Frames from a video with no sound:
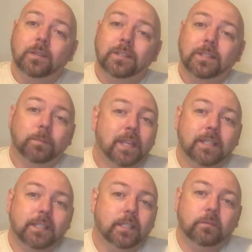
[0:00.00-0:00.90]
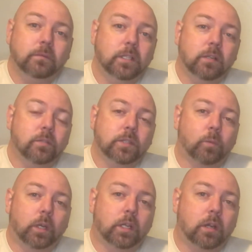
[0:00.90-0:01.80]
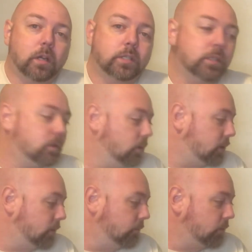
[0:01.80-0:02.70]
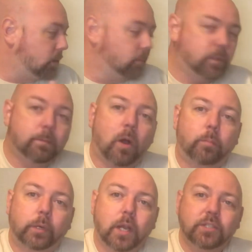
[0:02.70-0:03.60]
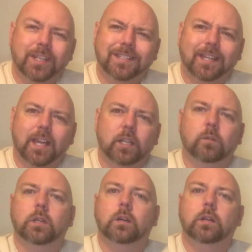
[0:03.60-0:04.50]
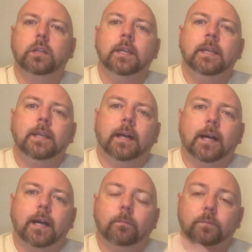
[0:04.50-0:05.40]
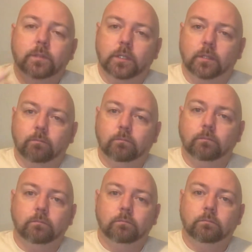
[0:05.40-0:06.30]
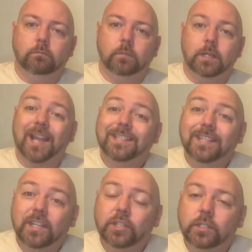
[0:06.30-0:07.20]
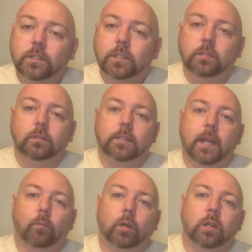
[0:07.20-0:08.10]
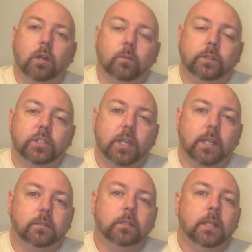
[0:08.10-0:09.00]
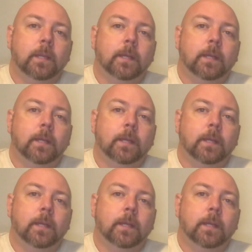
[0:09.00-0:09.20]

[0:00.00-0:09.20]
some things that, you know, just working on, just some, some small projects I got going on, um, some nice additions that I'm working on with the channel.